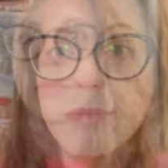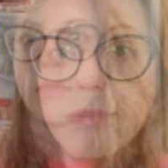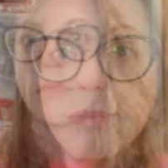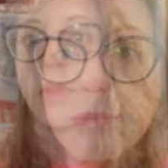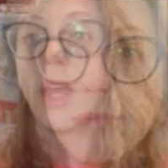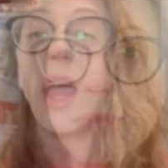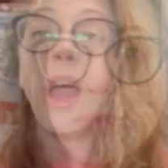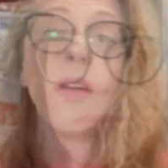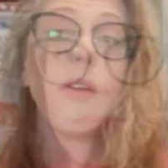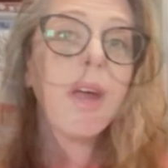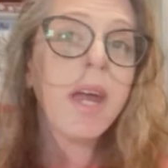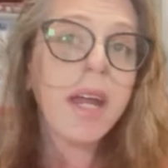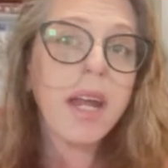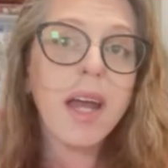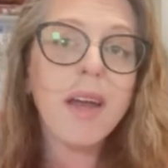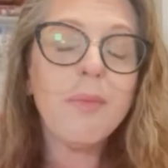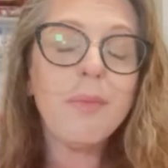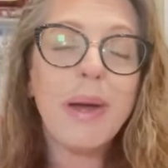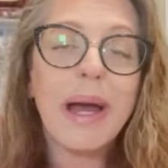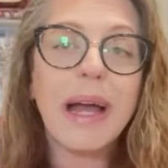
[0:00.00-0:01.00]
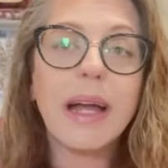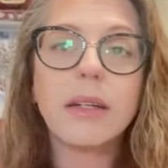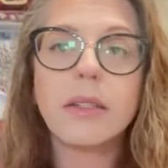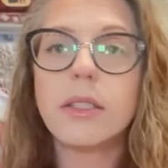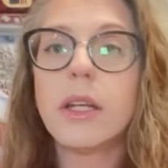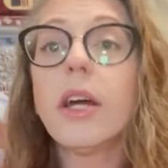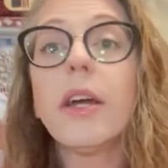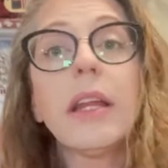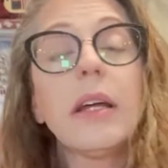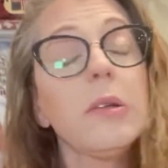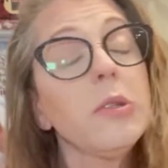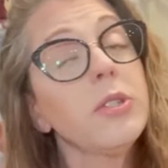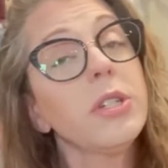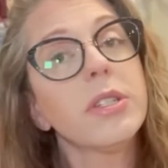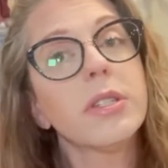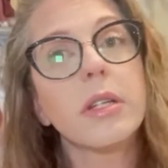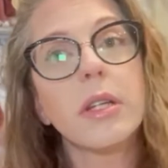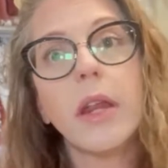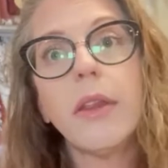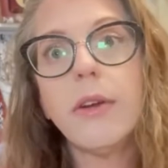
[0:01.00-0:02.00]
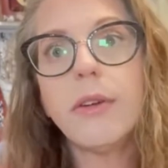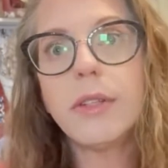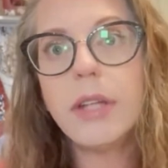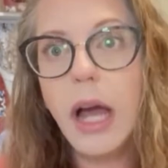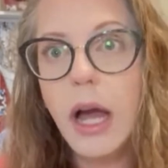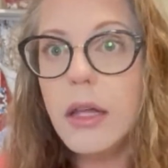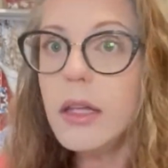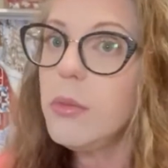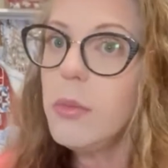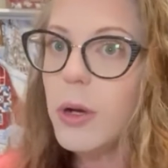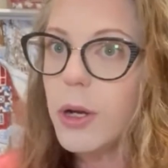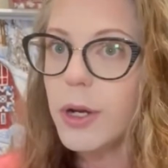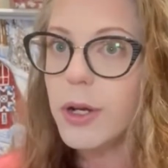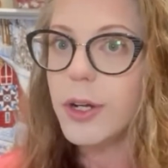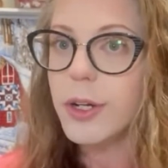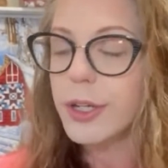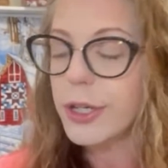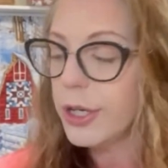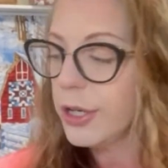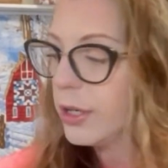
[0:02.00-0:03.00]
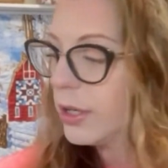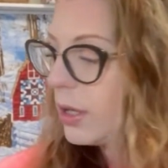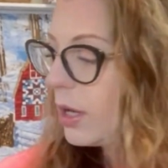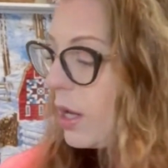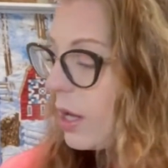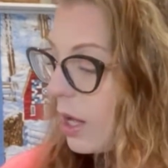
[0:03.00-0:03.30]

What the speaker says: All right, I'm back. Sorry, that was just another telemarketer.